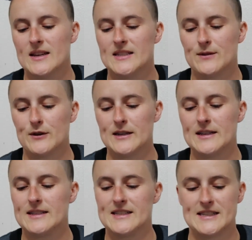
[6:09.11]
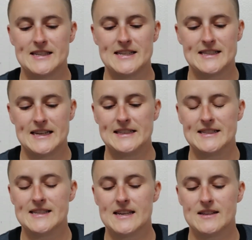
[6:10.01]
different disney
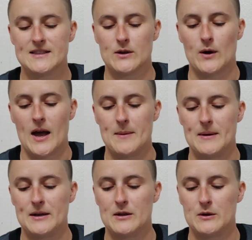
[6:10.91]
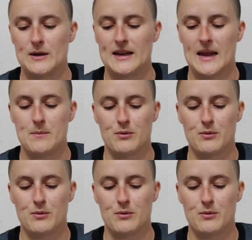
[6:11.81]
scenes so i'm including a